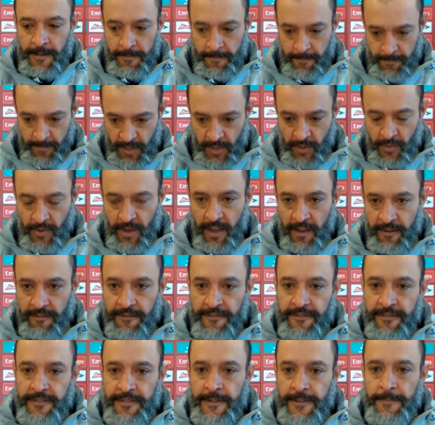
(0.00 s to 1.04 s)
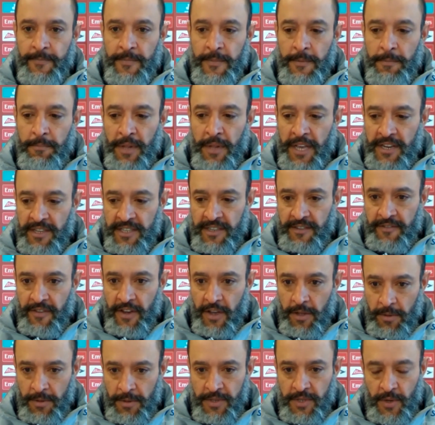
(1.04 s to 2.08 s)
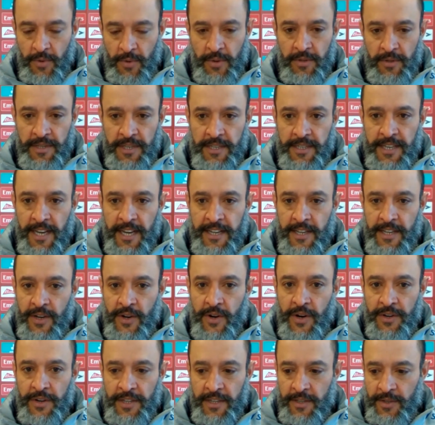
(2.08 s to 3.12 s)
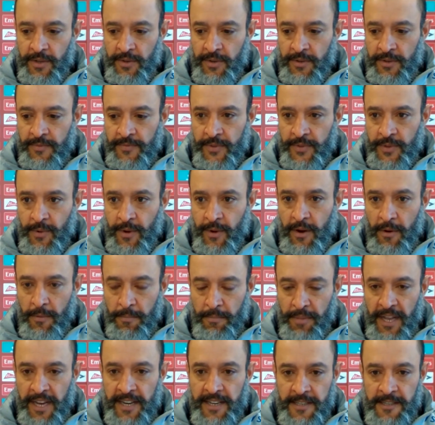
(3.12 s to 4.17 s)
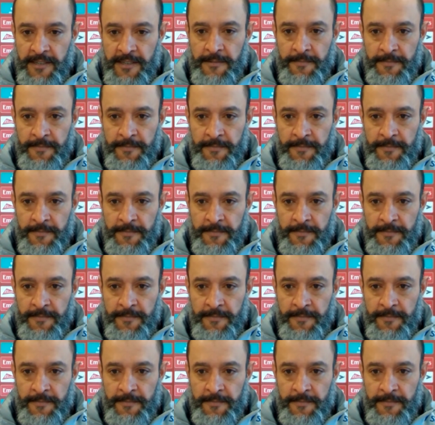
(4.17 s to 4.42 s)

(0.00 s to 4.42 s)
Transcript: But we have players available, so we'll decide according to our plans.